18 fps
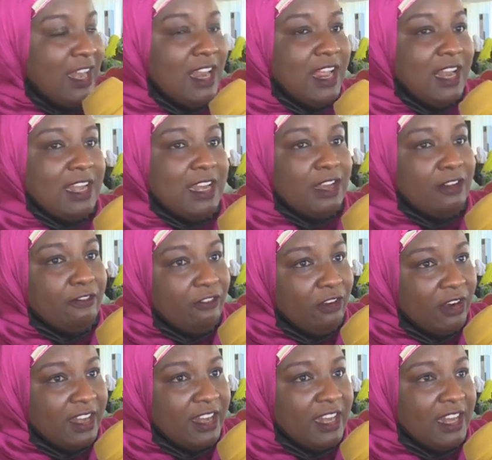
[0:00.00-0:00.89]
that need
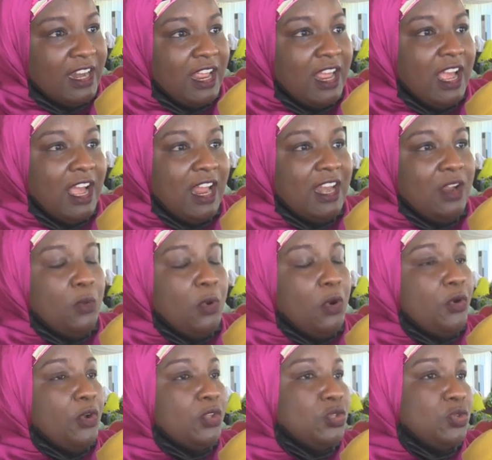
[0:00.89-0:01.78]
funding, and then
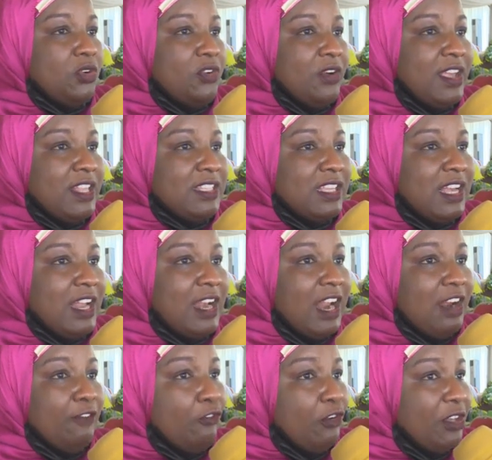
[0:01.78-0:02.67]
we're going to create
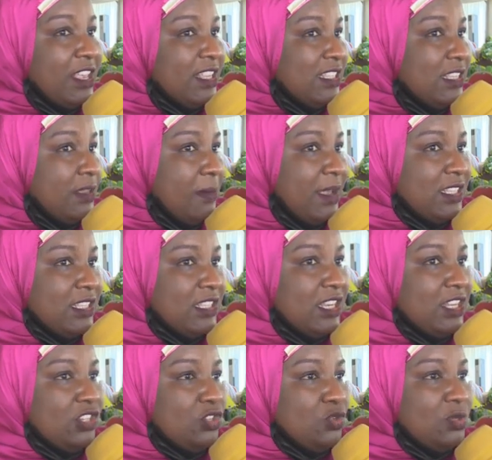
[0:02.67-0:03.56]
an advocacy
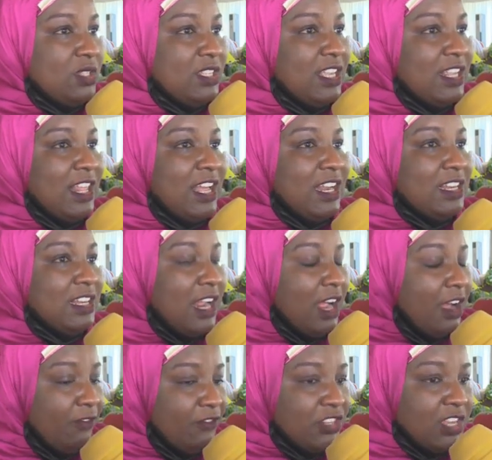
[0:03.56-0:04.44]
message to say that
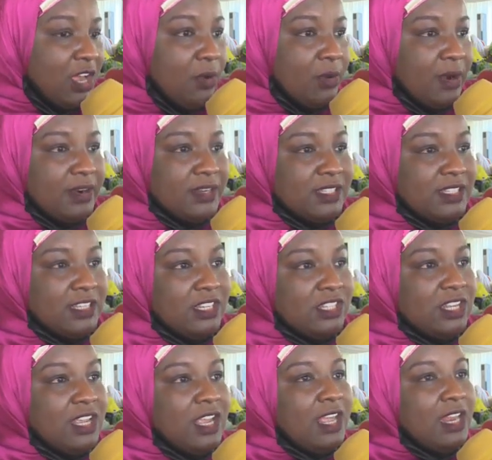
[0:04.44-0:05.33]
after our
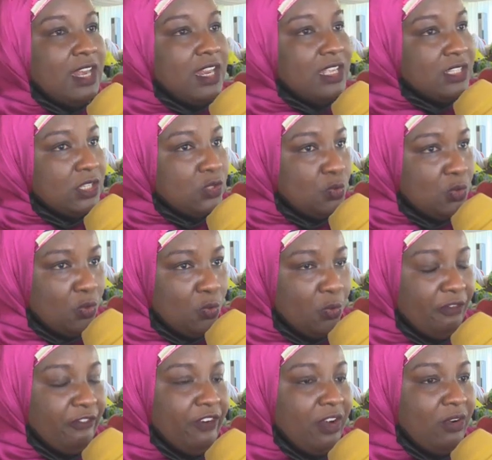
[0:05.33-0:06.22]
research, this is
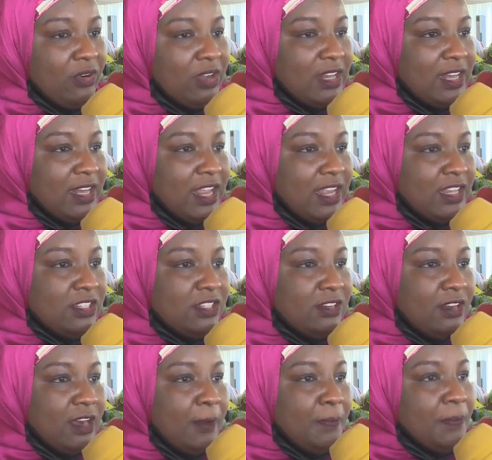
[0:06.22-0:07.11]
what we found in
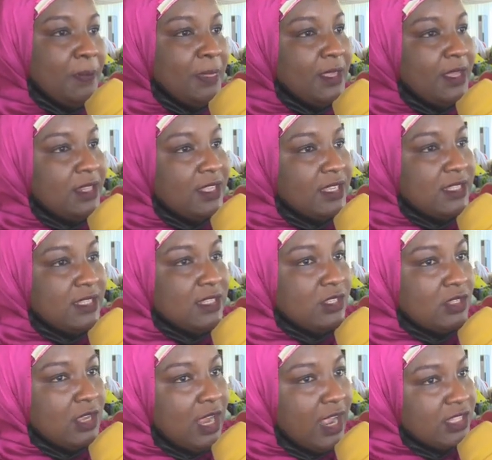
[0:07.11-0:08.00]
Nigeria.
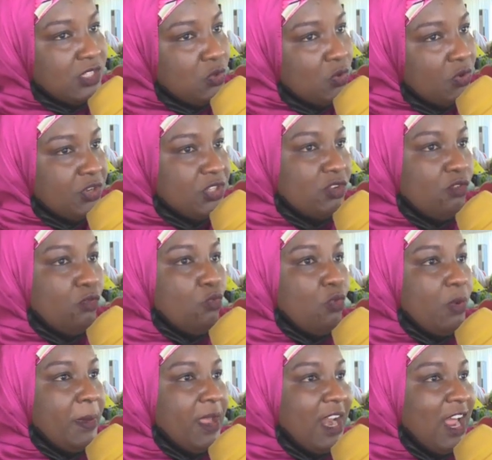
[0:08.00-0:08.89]
These categories of
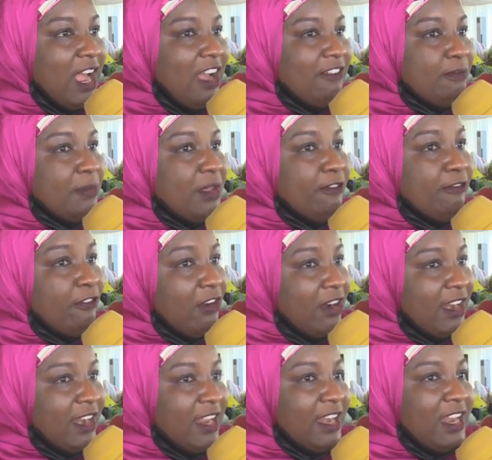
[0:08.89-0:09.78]
women have been
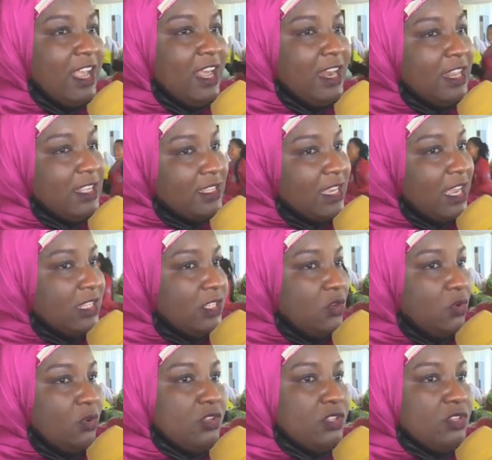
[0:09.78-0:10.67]
funded. These
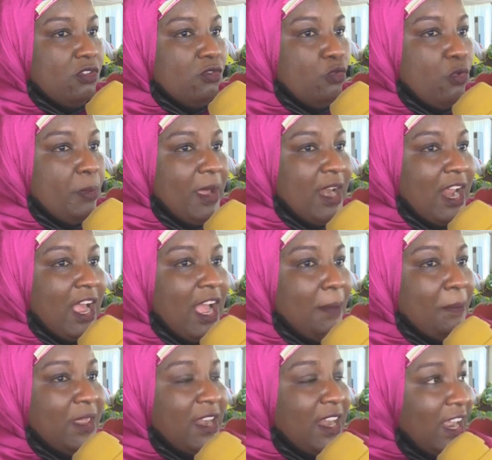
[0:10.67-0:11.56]
categories of women
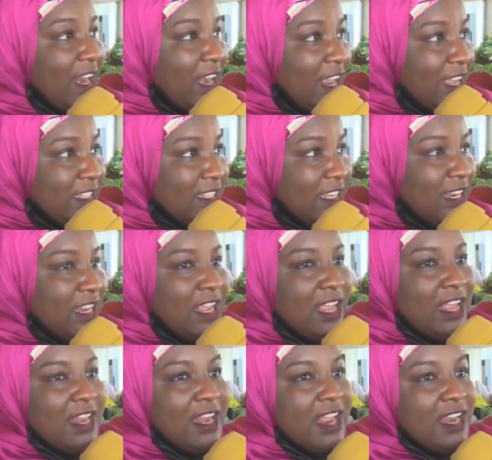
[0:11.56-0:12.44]
are being neglected.
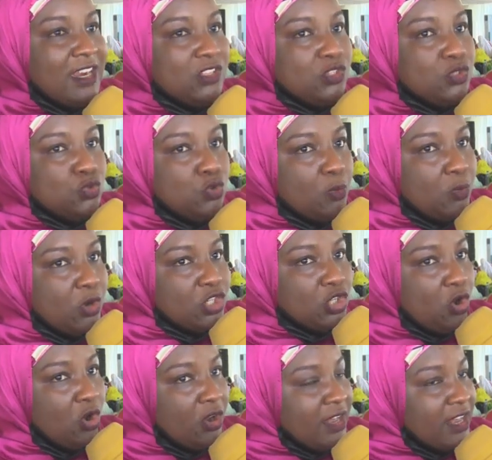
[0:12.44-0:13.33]
There is too
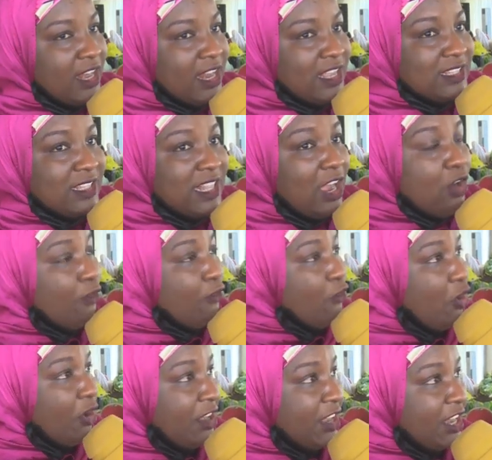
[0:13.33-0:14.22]
much, there's lack of
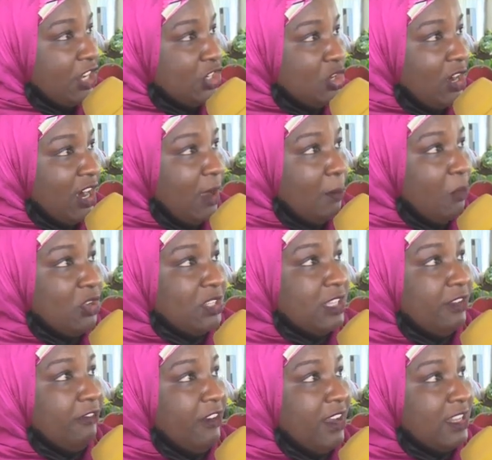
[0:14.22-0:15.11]
coordination
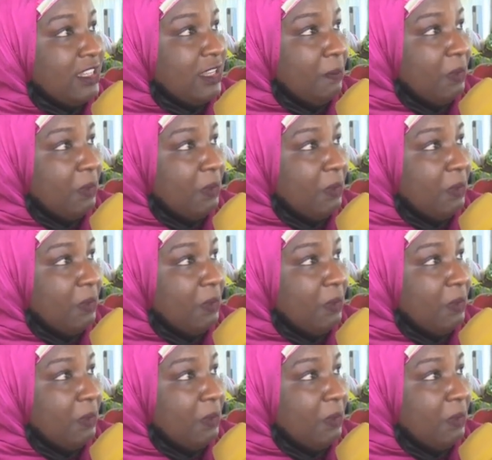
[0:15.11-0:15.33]
amongst different